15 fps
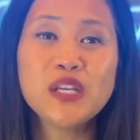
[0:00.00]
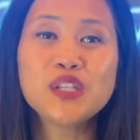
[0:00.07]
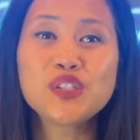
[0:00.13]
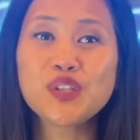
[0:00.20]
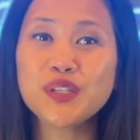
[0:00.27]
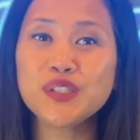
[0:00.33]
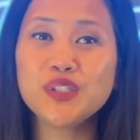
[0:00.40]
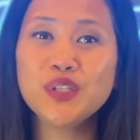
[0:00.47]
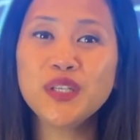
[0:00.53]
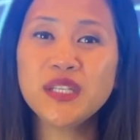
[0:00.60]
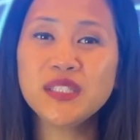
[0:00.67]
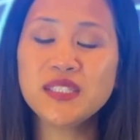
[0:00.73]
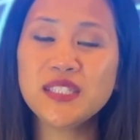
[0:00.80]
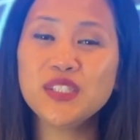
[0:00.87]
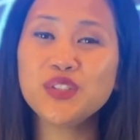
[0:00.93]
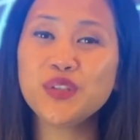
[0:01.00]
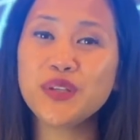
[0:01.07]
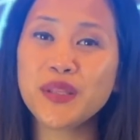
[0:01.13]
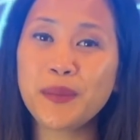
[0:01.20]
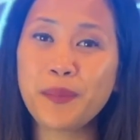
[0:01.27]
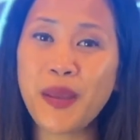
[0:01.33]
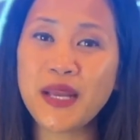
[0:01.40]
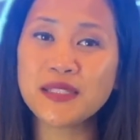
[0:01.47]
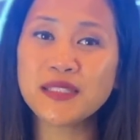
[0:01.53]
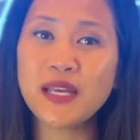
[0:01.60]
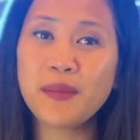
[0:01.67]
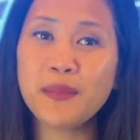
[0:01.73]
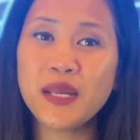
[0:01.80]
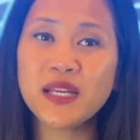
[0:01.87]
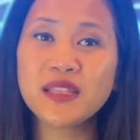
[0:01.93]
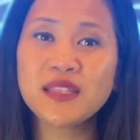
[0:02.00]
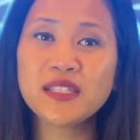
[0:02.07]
So as you can see, during the pandemic,